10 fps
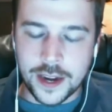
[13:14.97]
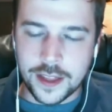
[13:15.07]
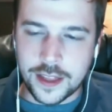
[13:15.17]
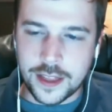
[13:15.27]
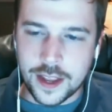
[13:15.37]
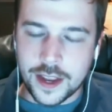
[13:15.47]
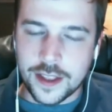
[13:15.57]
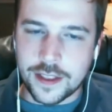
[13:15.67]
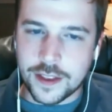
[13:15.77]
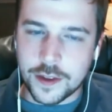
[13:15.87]
And
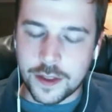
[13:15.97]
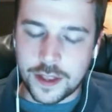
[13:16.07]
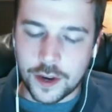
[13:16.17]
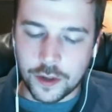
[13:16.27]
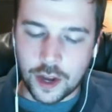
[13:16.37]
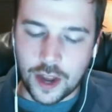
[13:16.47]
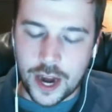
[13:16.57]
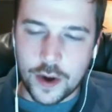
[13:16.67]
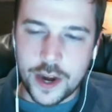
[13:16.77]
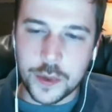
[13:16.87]
their little
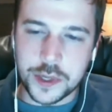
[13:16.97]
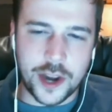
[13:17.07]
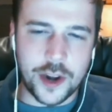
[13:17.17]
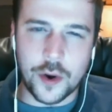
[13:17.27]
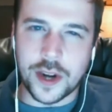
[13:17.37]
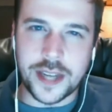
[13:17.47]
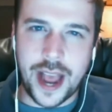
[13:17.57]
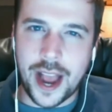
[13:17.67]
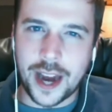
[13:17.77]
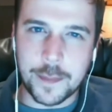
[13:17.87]
area was under
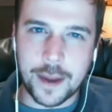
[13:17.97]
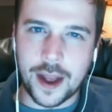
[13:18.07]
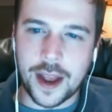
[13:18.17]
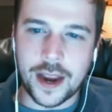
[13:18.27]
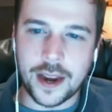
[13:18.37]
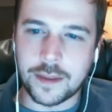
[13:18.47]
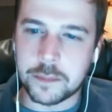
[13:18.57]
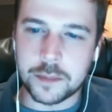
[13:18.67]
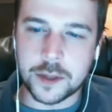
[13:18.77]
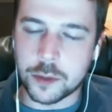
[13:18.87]
attack by
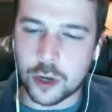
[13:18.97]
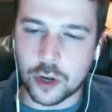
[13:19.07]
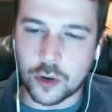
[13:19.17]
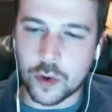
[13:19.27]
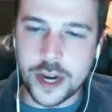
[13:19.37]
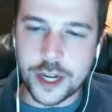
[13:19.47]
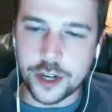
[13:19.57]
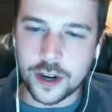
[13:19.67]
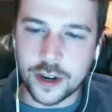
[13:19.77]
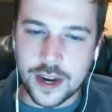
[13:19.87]
some sort of
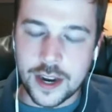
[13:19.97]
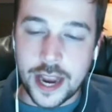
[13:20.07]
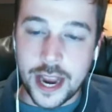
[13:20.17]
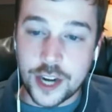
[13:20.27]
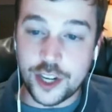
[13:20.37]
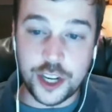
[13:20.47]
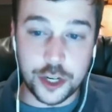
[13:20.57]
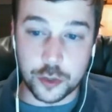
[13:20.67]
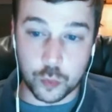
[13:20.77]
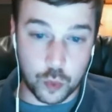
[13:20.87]
creature, and she
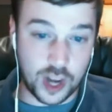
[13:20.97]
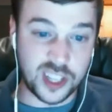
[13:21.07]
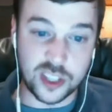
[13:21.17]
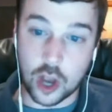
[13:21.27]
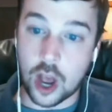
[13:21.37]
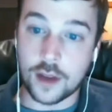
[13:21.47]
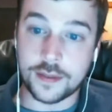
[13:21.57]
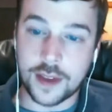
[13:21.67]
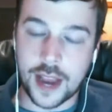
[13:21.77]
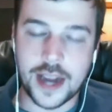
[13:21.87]
just runs
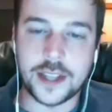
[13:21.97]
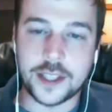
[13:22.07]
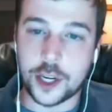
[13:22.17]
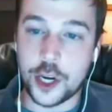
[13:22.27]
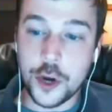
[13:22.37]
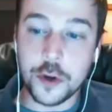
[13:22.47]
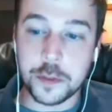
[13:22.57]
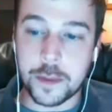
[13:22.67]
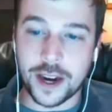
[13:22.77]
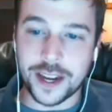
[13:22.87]
off, and it's a
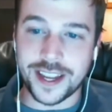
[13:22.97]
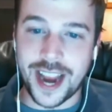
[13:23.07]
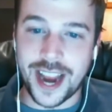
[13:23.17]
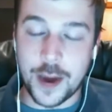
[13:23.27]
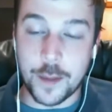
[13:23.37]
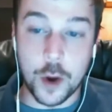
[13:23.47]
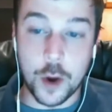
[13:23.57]
huge bug in the game